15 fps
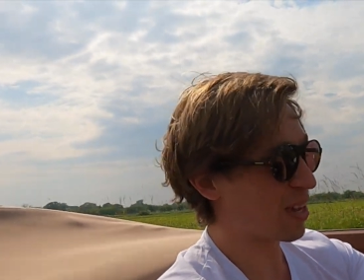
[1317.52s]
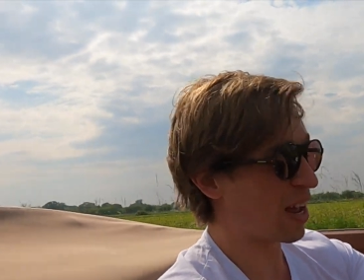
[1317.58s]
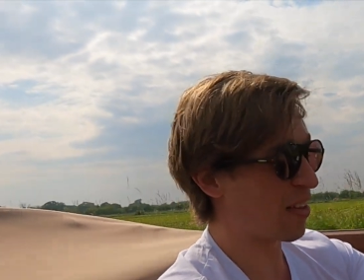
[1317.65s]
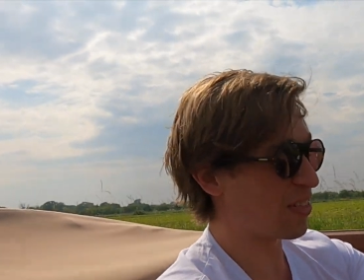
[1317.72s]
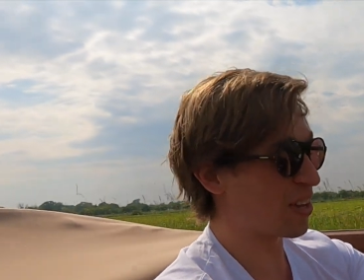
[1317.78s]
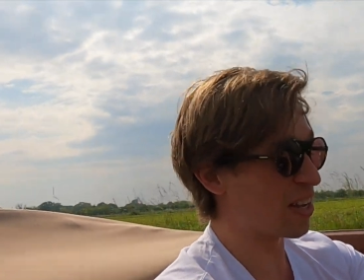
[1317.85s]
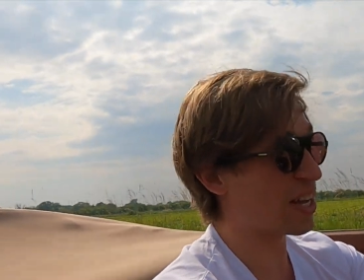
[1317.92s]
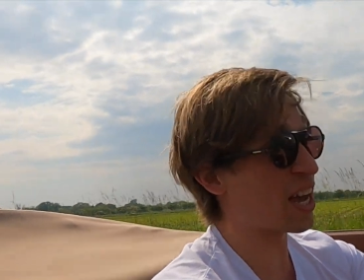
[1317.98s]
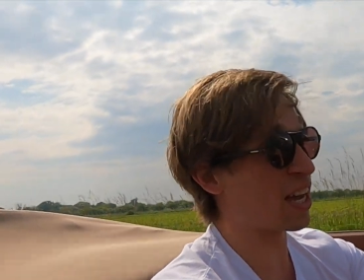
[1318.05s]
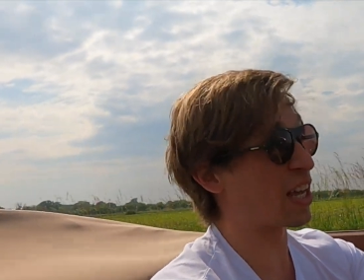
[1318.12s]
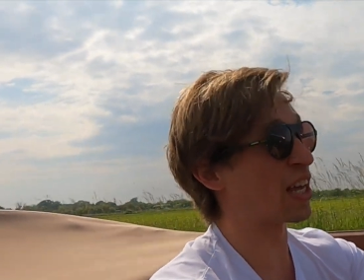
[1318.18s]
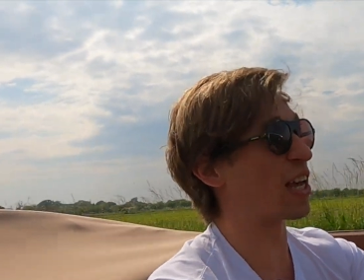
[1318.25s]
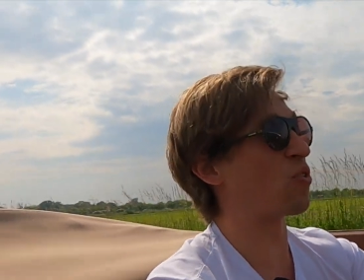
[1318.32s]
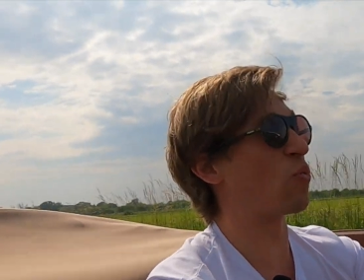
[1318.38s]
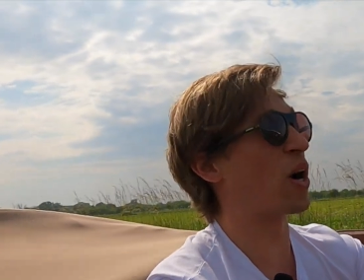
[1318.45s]
and I
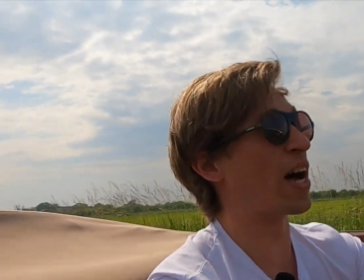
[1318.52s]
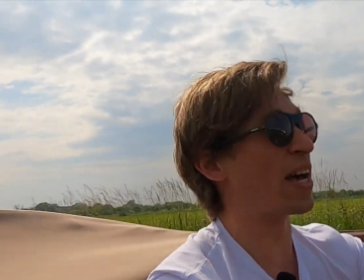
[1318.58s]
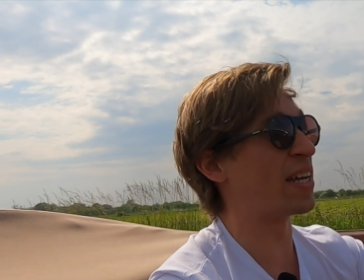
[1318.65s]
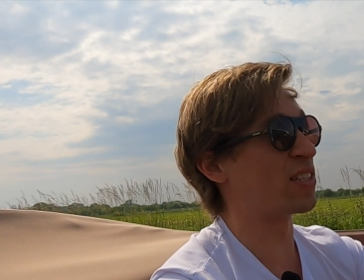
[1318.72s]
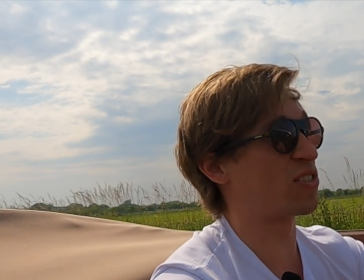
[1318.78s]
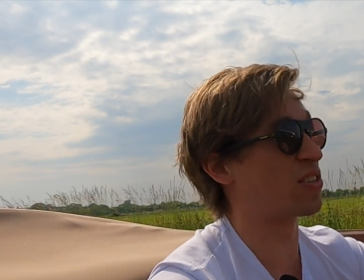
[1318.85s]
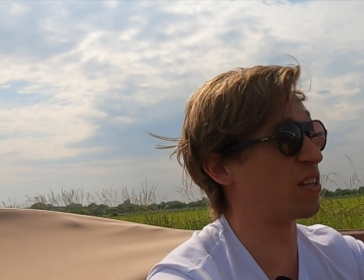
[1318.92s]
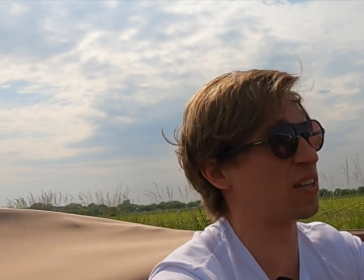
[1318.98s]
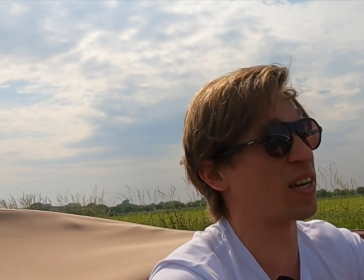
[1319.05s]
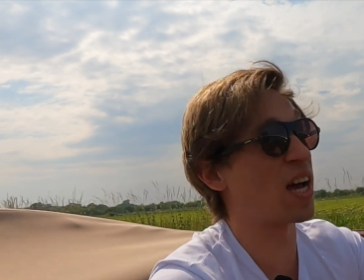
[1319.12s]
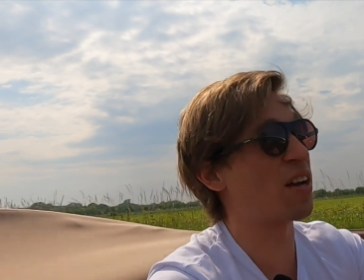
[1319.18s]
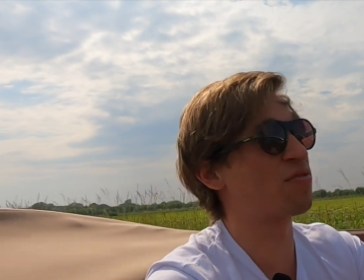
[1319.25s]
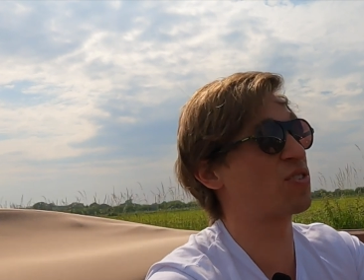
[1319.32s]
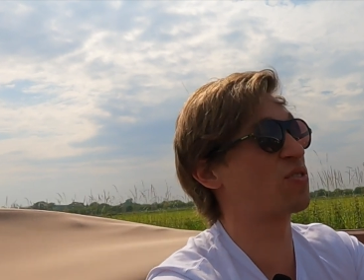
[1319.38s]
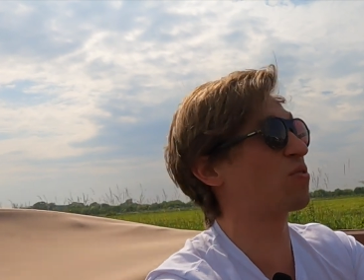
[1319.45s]
can get why it still
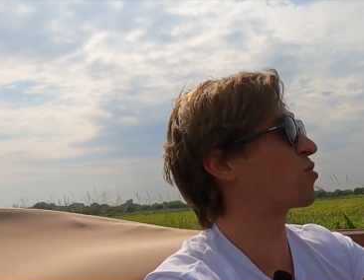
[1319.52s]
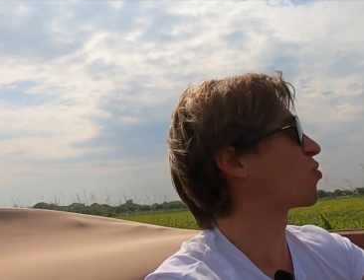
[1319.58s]
drives